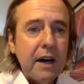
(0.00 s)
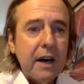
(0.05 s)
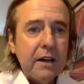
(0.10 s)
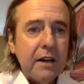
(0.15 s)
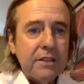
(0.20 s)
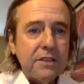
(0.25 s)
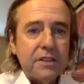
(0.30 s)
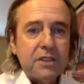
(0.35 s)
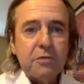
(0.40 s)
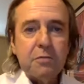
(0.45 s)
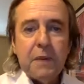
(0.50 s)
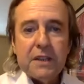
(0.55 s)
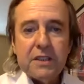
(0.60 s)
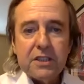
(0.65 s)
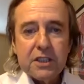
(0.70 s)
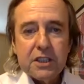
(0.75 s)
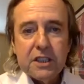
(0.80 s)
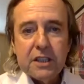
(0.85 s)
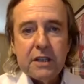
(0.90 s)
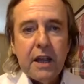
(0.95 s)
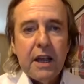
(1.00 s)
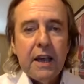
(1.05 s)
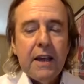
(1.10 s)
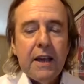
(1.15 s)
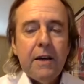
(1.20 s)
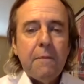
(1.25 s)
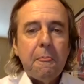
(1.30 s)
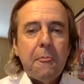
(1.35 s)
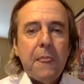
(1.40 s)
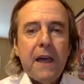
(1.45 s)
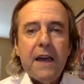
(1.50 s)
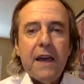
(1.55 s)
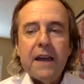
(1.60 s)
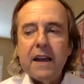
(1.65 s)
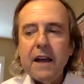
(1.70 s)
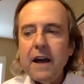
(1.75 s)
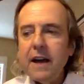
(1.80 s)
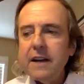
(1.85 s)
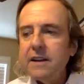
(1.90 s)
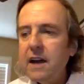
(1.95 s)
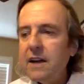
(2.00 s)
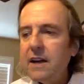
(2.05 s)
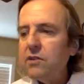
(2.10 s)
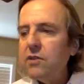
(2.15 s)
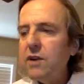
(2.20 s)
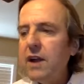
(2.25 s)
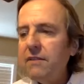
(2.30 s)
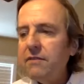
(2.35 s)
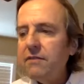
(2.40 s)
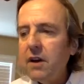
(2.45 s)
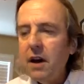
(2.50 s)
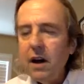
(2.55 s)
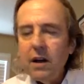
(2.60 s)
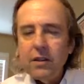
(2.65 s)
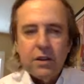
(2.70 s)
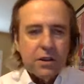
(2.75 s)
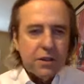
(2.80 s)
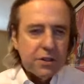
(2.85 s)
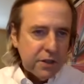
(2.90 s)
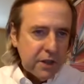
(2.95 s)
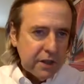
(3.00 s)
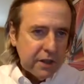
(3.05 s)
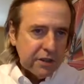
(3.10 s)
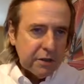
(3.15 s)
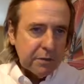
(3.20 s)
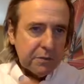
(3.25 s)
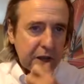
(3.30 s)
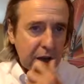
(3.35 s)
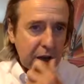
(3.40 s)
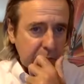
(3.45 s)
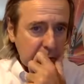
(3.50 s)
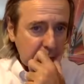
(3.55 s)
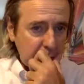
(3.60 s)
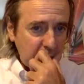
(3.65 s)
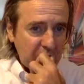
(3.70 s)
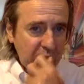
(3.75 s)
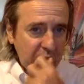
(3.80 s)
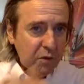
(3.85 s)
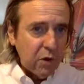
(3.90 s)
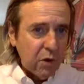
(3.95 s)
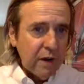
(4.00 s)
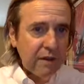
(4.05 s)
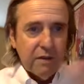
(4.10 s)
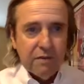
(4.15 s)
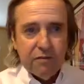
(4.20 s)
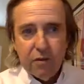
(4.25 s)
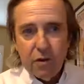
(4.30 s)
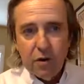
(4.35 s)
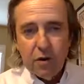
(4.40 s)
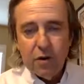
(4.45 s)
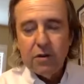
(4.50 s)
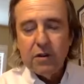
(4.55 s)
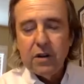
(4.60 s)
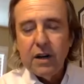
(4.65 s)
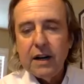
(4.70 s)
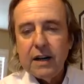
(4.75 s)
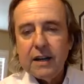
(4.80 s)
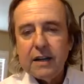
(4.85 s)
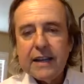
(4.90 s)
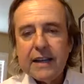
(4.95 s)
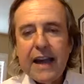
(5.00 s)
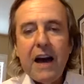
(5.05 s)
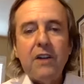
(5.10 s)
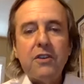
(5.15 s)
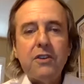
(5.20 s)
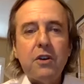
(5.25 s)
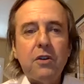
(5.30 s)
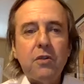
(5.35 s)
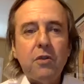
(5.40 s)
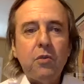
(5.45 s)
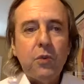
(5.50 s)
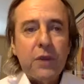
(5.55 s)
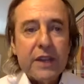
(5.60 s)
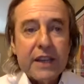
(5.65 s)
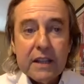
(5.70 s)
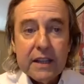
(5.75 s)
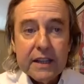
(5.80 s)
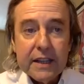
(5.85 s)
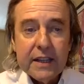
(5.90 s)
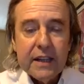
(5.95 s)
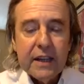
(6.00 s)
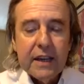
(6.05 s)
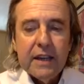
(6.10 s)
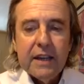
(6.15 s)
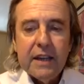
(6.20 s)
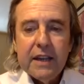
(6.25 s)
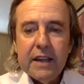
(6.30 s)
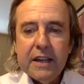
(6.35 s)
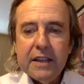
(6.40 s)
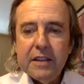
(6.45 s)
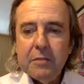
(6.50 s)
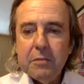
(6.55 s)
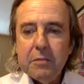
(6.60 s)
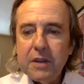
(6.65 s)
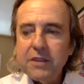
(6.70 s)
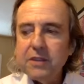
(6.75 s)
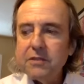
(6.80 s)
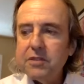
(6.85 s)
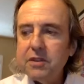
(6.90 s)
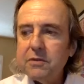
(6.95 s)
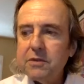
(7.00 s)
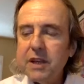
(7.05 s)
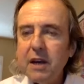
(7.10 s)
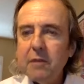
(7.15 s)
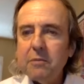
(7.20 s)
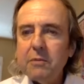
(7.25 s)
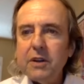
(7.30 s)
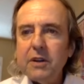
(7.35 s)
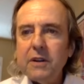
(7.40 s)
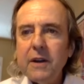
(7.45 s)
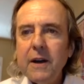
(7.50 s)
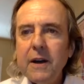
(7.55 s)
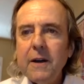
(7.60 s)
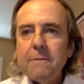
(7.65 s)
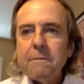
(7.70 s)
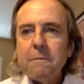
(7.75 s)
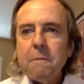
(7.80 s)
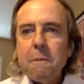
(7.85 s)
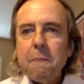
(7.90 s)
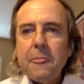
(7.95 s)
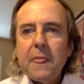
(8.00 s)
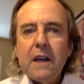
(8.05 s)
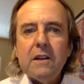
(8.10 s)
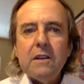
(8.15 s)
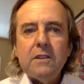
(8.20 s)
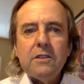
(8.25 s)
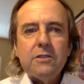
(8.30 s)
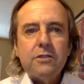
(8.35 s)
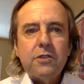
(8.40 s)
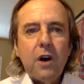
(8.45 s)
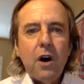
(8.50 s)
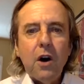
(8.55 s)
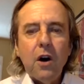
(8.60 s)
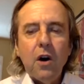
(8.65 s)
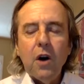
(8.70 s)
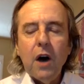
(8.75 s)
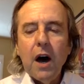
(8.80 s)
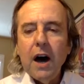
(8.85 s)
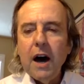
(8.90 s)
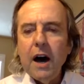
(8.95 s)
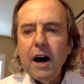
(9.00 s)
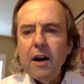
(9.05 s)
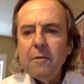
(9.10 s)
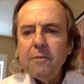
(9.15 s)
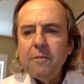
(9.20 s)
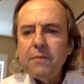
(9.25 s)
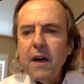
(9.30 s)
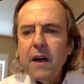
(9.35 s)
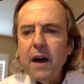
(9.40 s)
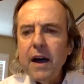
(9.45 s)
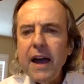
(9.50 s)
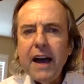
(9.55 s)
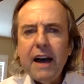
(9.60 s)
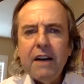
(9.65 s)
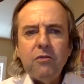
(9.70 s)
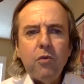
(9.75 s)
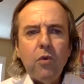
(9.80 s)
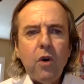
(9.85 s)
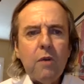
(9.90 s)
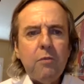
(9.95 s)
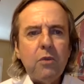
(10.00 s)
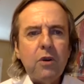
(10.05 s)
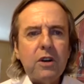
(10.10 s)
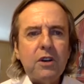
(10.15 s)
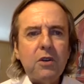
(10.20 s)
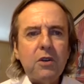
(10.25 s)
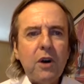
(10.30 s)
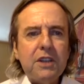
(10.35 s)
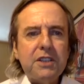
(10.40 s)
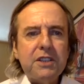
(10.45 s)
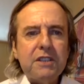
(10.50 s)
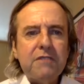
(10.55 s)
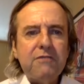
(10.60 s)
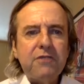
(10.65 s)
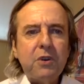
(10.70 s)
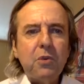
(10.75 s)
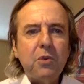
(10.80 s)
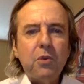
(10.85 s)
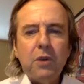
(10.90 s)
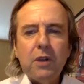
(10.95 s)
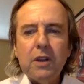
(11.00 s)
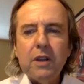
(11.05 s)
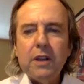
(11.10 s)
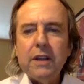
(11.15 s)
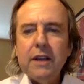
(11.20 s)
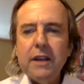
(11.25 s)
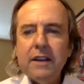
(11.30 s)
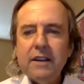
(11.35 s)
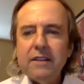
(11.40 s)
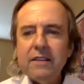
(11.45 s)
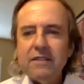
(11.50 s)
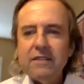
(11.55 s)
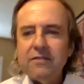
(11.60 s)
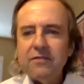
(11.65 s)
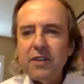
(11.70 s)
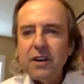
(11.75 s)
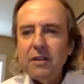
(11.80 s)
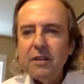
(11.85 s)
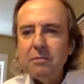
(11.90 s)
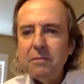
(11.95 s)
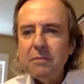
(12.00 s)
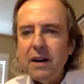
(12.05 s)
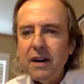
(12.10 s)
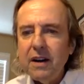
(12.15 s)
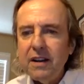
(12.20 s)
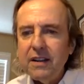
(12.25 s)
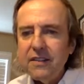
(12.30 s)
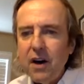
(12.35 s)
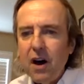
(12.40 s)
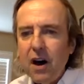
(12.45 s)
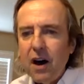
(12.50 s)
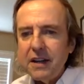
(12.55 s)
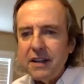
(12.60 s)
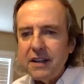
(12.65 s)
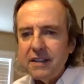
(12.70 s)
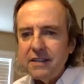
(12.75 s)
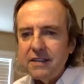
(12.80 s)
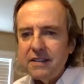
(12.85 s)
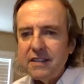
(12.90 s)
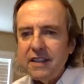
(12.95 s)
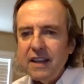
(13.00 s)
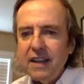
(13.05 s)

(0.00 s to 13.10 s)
suspension. And I don't have the others in September, but we'll have a full calendar weekly in the month of September. So I have one more question for Willy from the audience.